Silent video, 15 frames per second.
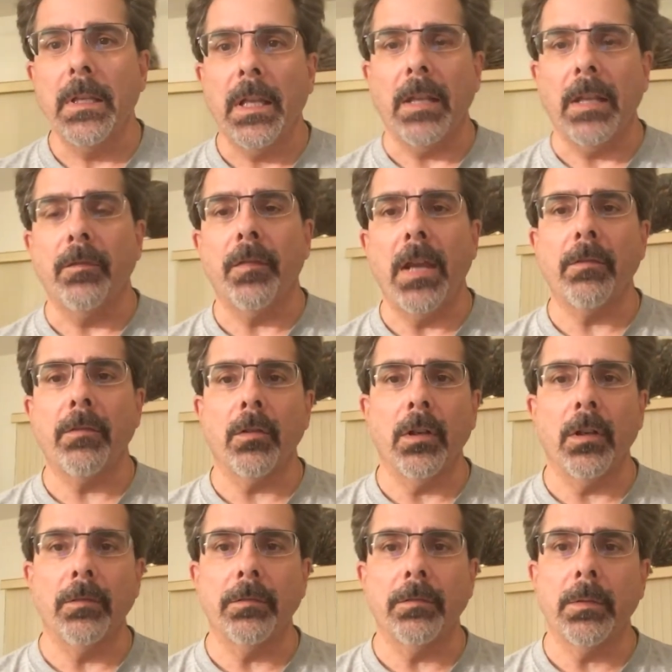in favor
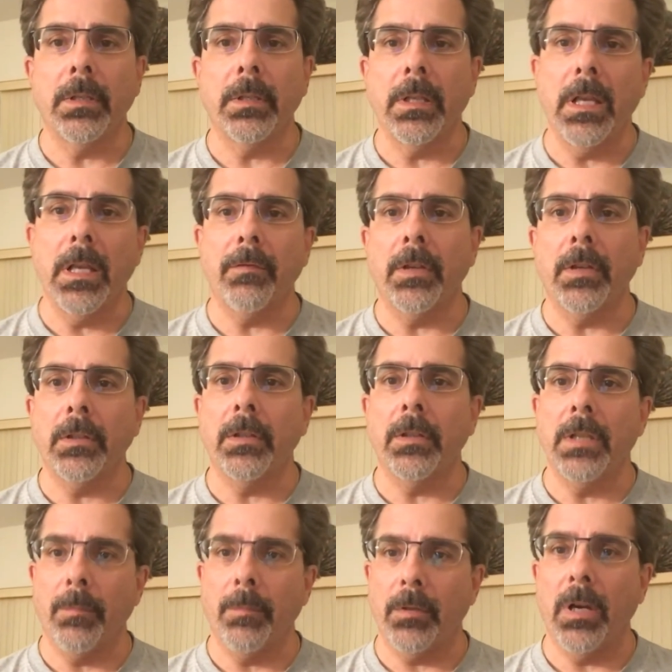of giving the
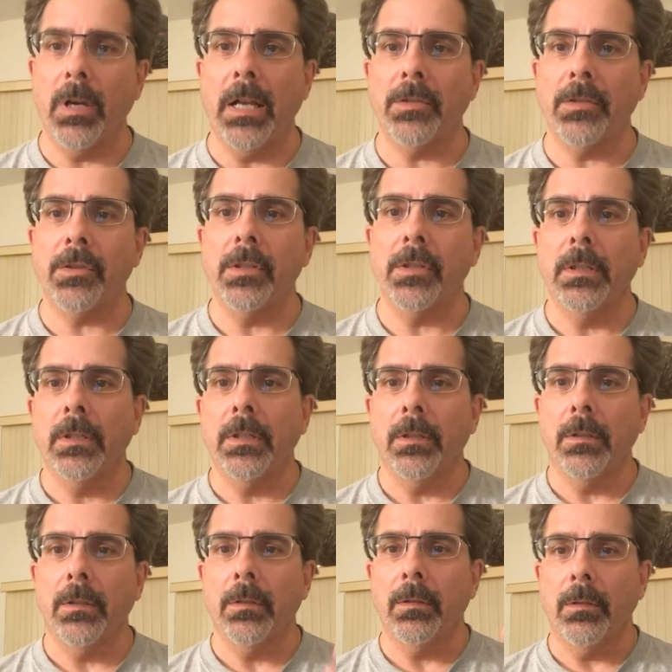Democrats
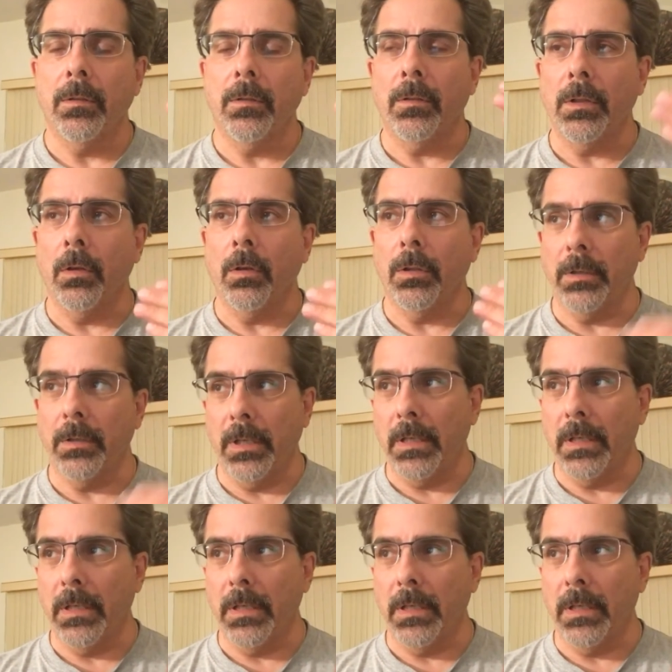the